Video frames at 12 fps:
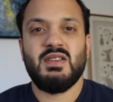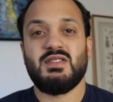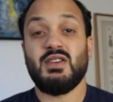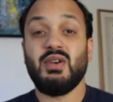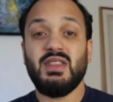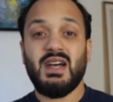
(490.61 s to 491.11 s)

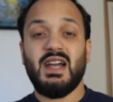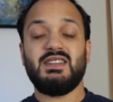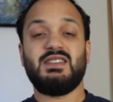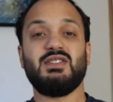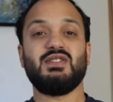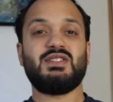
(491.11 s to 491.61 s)
So in the
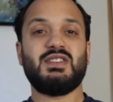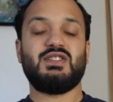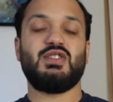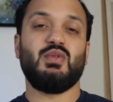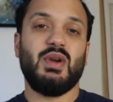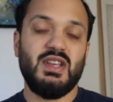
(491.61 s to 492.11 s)
ideal
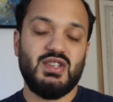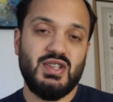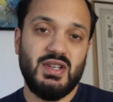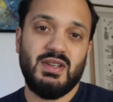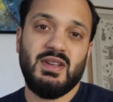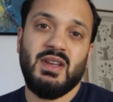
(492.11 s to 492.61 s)

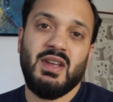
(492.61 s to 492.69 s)
situation,